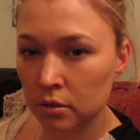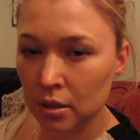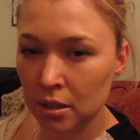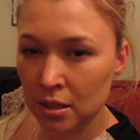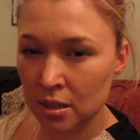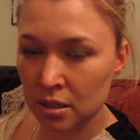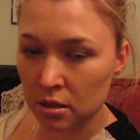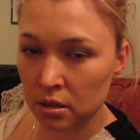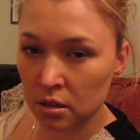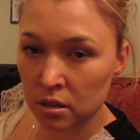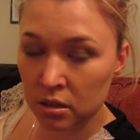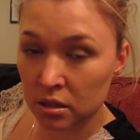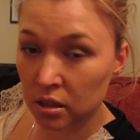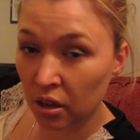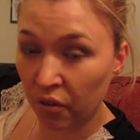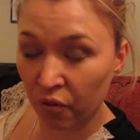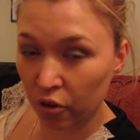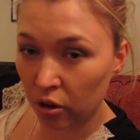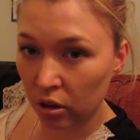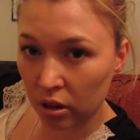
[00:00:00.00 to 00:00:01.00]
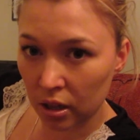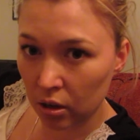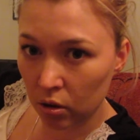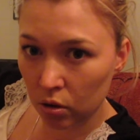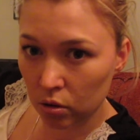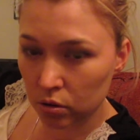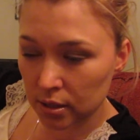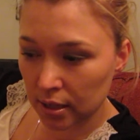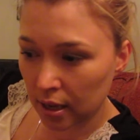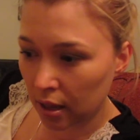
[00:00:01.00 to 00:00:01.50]
is a different thing
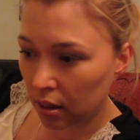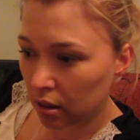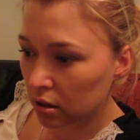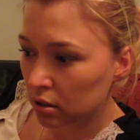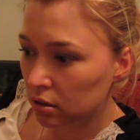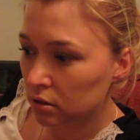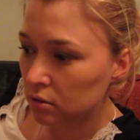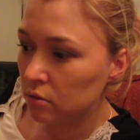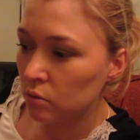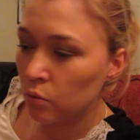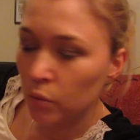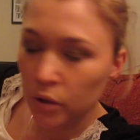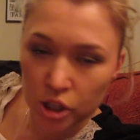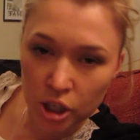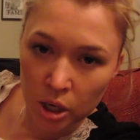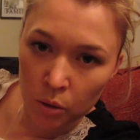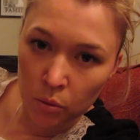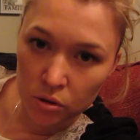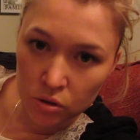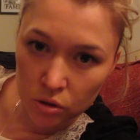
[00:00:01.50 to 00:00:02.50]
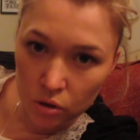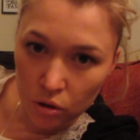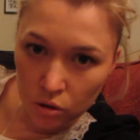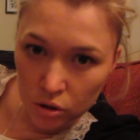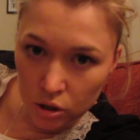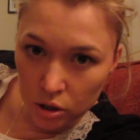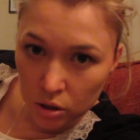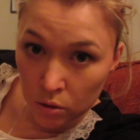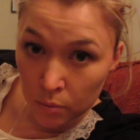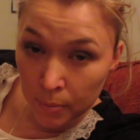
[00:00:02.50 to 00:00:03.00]
altogether, which I will talk
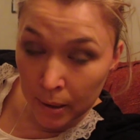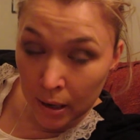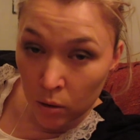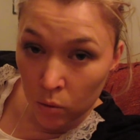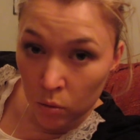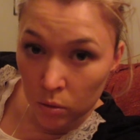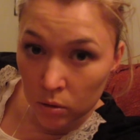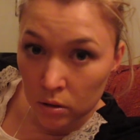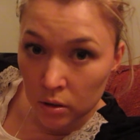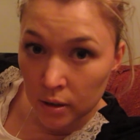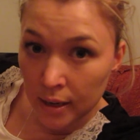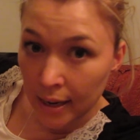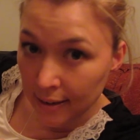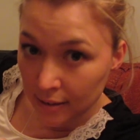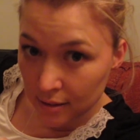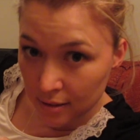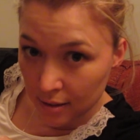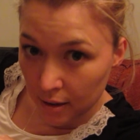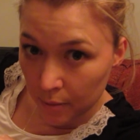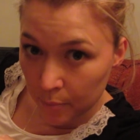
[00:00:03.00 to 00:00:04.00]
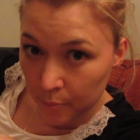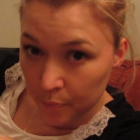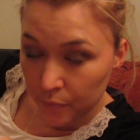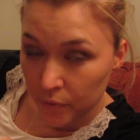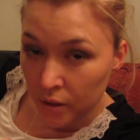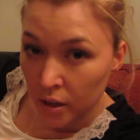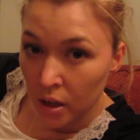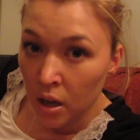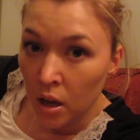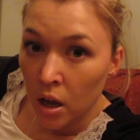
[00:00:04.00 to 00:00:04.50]
to you about next time.
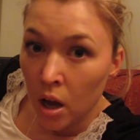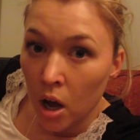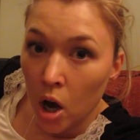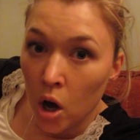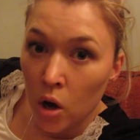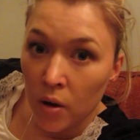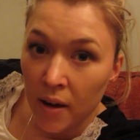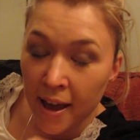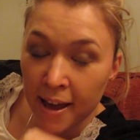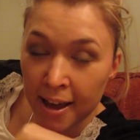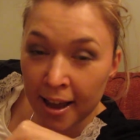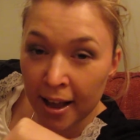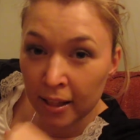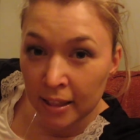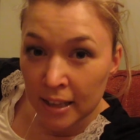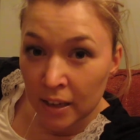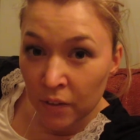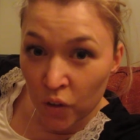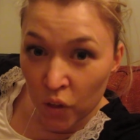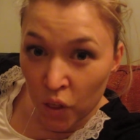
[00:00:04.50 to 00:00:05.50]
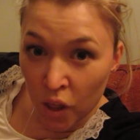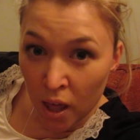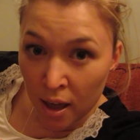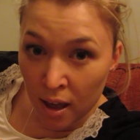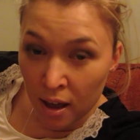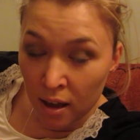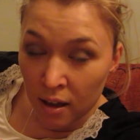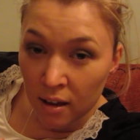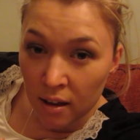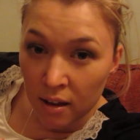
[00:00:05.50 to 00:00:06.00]
Okay, I'll leave it
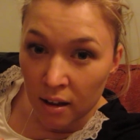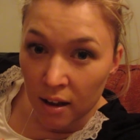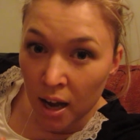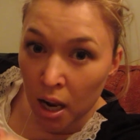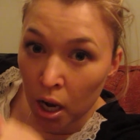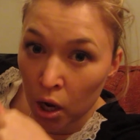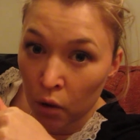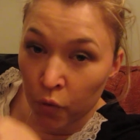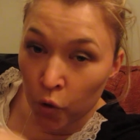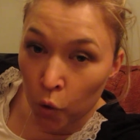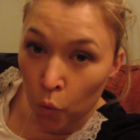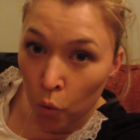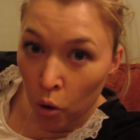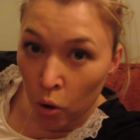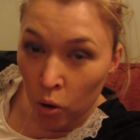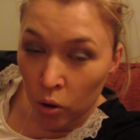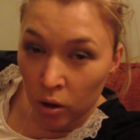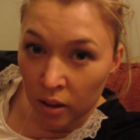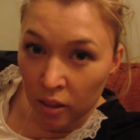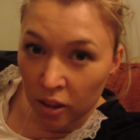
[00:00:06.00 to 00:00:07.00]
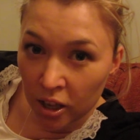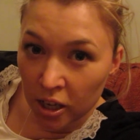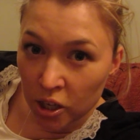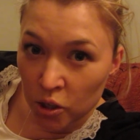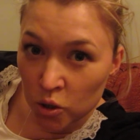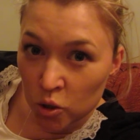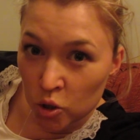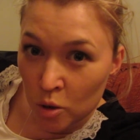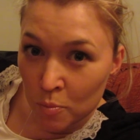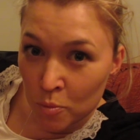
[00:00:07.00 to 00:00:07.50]
there. I love you all, and thank
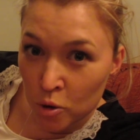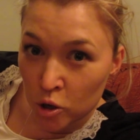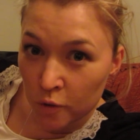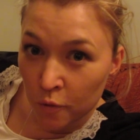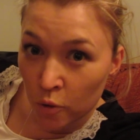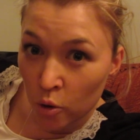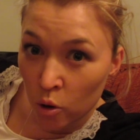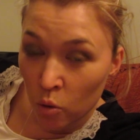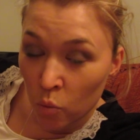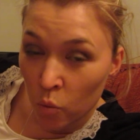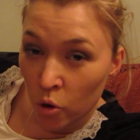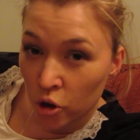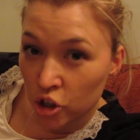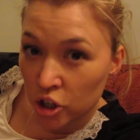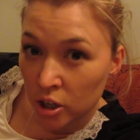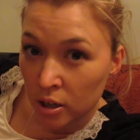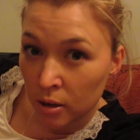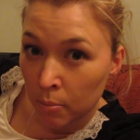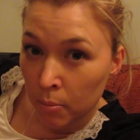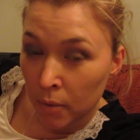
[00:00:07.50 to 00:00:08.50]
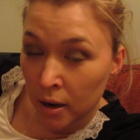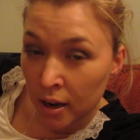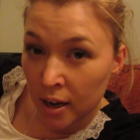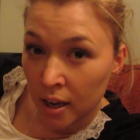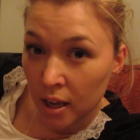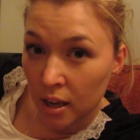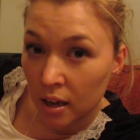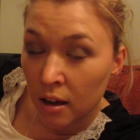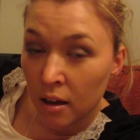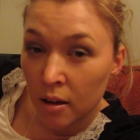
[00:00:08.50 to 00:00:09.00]
you so much for watching
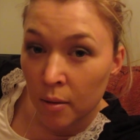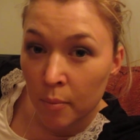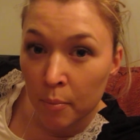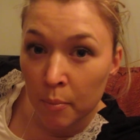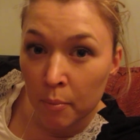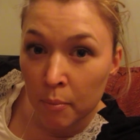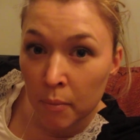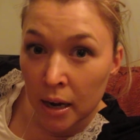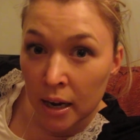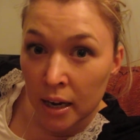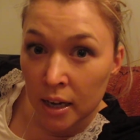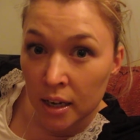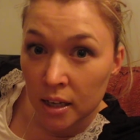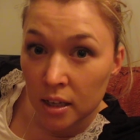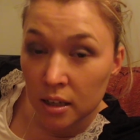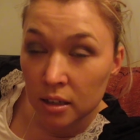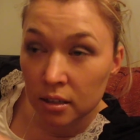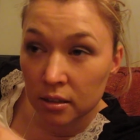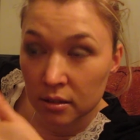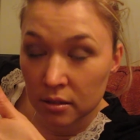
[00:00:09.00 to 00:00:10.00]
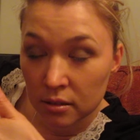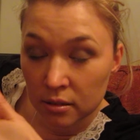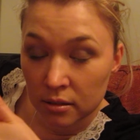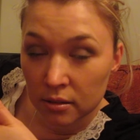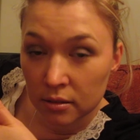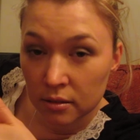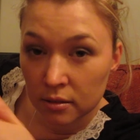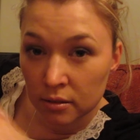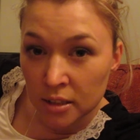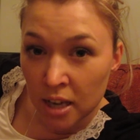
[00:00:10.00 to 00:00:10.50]
my my
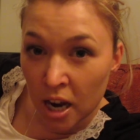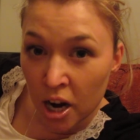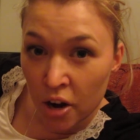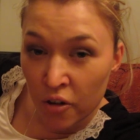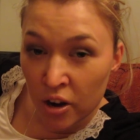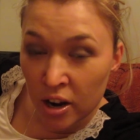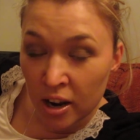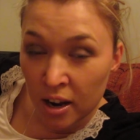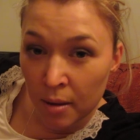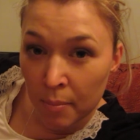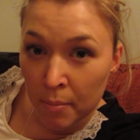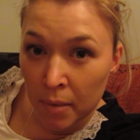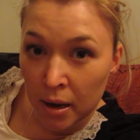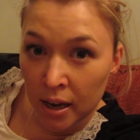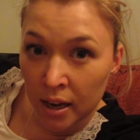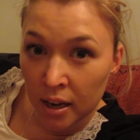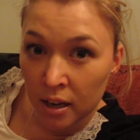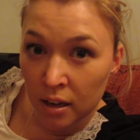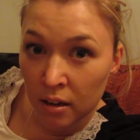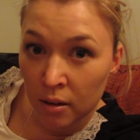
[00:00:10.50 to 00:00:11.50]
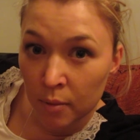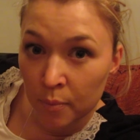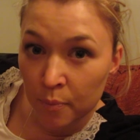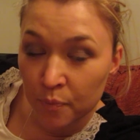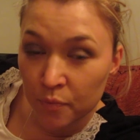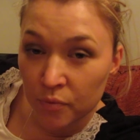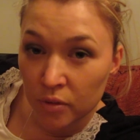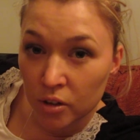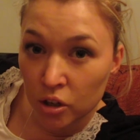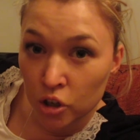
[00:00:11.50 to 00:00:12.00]
diary and my
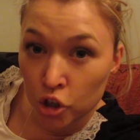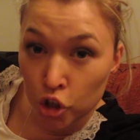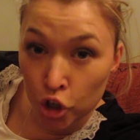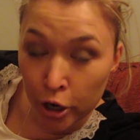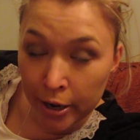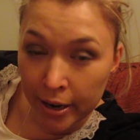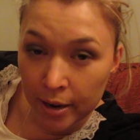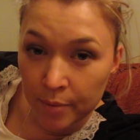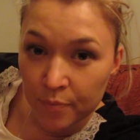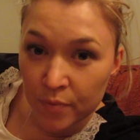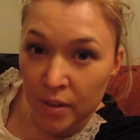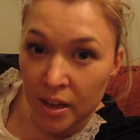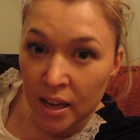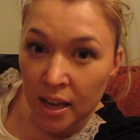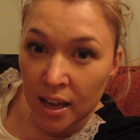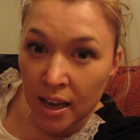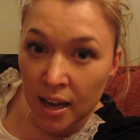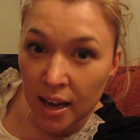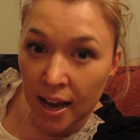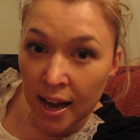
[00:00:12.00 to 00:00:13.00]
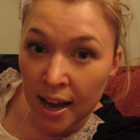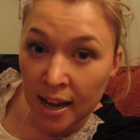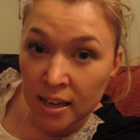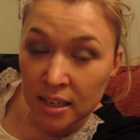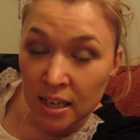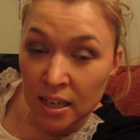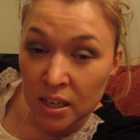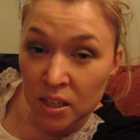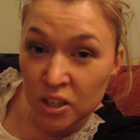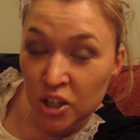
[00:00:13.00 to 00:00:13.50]
journey. And
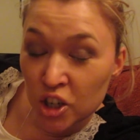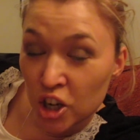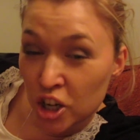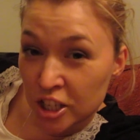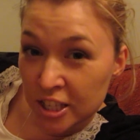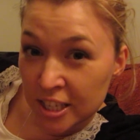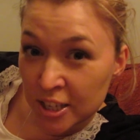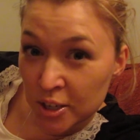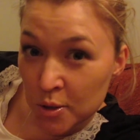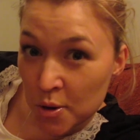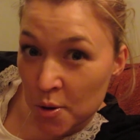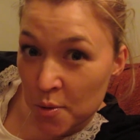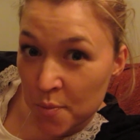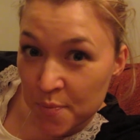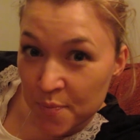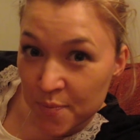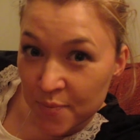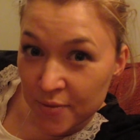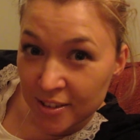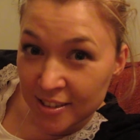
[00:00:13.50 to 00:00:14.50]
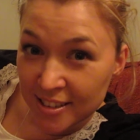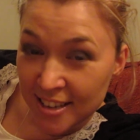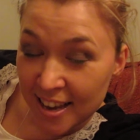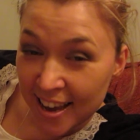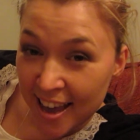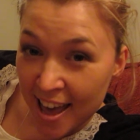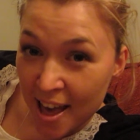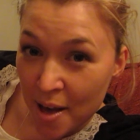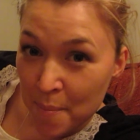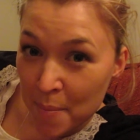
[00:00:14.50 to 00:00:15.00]
I shall see you soon. Take
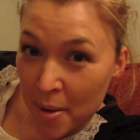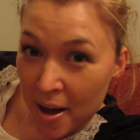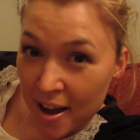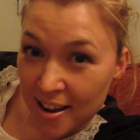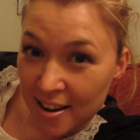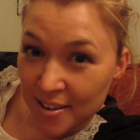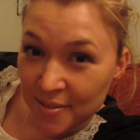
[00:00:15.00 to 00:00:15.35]
care. Bye.